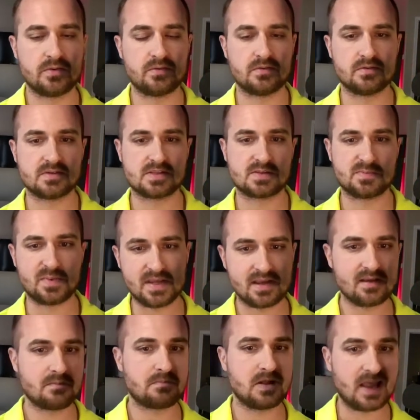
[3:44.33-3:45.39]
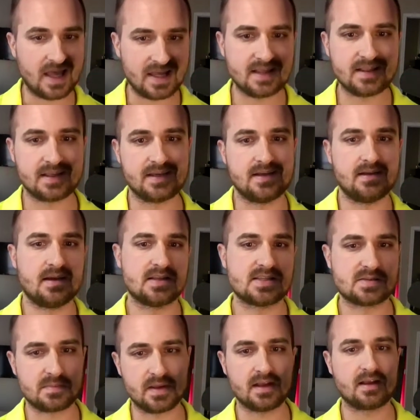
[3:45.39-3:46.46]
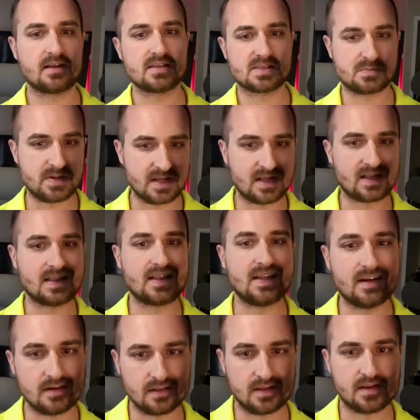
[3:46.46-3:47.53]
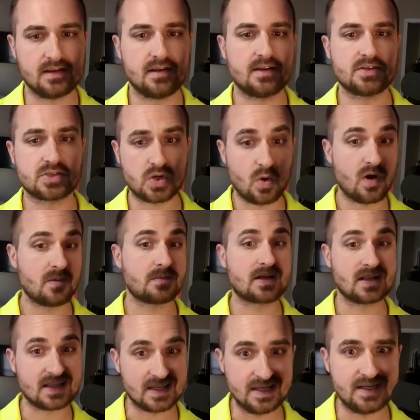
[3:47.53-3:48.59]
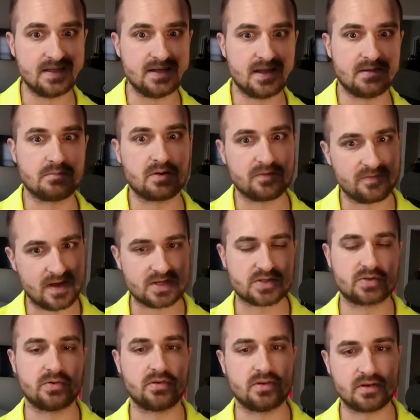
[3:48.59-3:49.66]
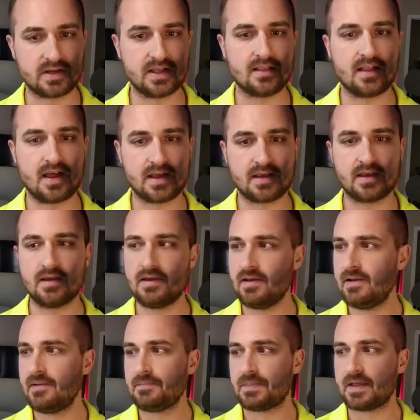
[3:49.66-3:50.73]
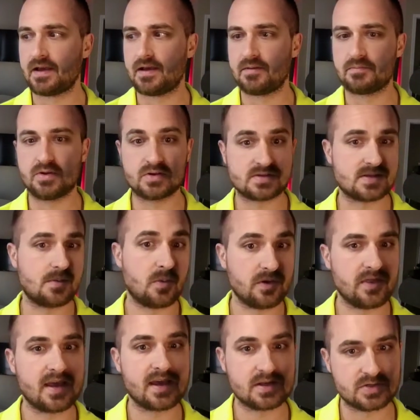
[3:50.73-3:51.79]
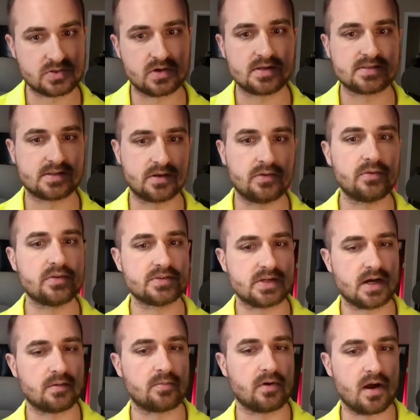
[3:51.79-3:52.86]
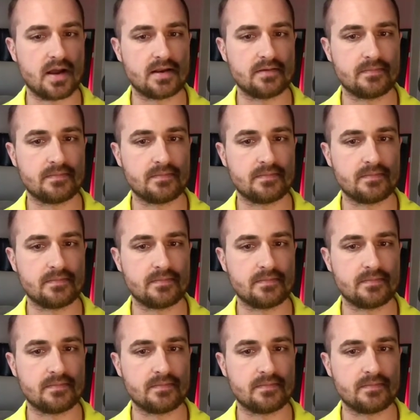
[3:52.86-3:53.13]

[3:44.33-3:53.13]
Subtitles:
Speak plainly and speak clearly, and show up clean and professional, looking like you're someone they can trust to do the job right.